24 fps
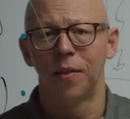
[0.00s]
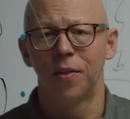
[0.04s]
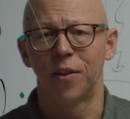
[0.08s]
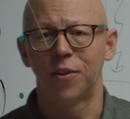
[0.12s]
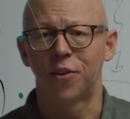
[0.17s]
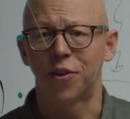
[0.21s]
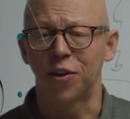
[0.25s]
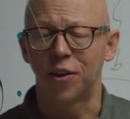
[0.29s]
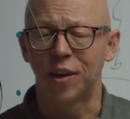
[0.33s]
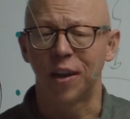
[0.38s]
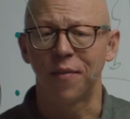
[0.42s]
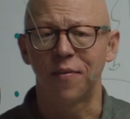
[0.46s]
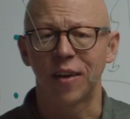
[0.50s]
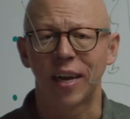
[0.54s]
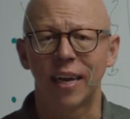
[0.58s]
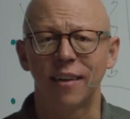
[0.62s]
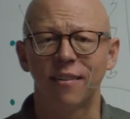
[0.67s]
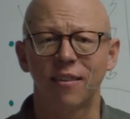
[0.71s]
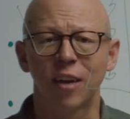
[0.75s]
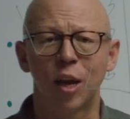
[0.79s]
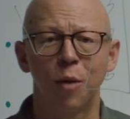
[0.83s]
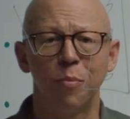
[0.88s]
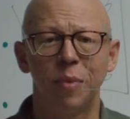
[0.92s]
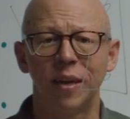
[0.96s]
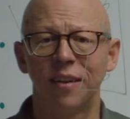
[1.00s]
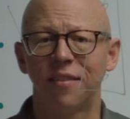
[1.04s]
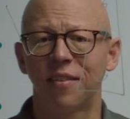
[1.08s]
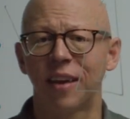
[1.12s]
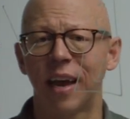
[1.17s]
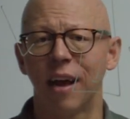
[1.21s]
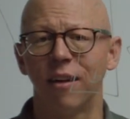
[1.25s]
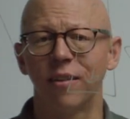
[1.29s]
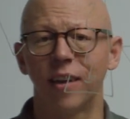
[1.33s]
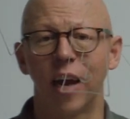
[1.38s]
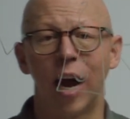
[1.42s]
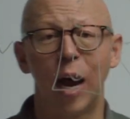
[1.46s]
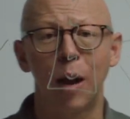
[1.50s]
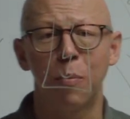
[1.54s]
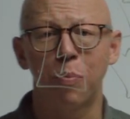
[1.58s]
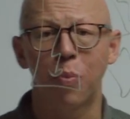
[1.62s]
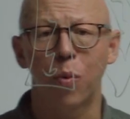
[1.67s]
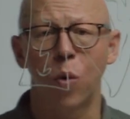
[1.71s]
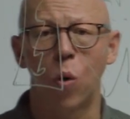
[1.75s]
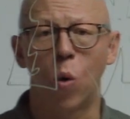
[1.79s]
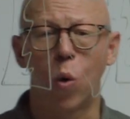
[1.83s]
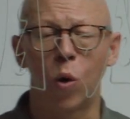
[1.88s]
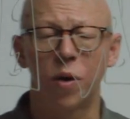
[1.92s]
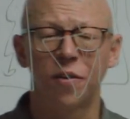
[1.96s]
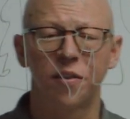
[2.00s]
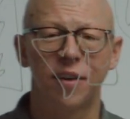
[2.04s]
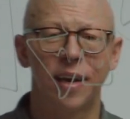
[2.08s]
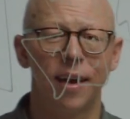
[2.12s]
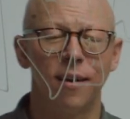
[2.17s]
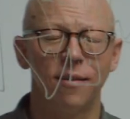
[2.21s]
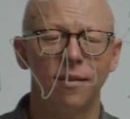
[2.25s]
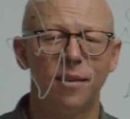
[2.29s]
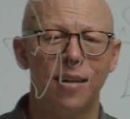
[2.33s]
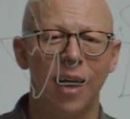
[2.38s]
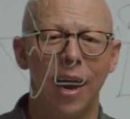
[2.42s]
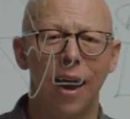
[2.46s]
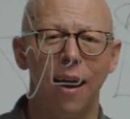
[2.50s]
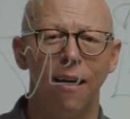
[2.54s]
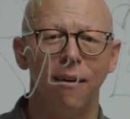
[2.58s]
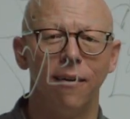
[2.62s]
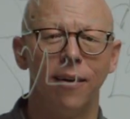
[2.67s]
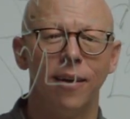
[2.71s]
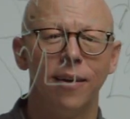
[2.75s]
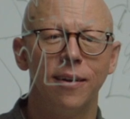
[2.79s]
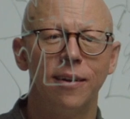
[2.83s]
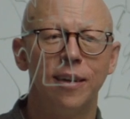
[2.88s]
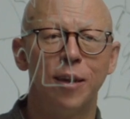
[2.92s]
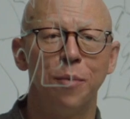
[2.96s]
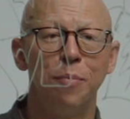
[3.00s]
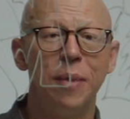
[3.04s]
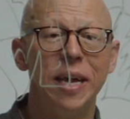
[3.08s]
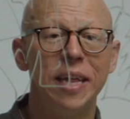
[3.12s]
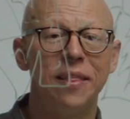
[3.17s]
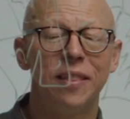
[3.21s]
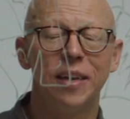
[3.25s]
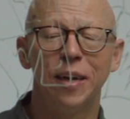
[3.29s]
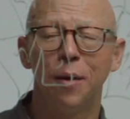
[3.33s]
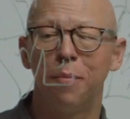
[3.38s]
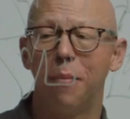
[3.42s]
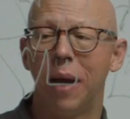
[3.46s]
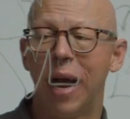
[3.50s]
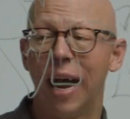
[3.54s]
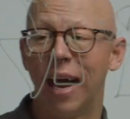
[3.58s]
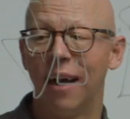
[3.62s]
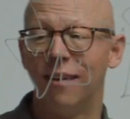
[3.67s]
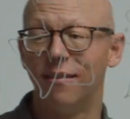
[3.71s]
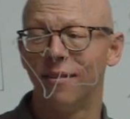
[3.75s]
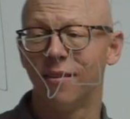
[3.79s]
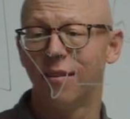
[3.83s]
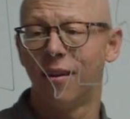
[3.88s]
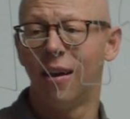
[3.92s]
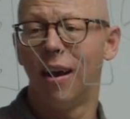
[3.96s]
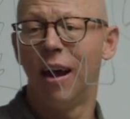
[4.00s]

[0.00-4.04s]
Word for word: the certificates can be scaled up or scaled down to meet the demands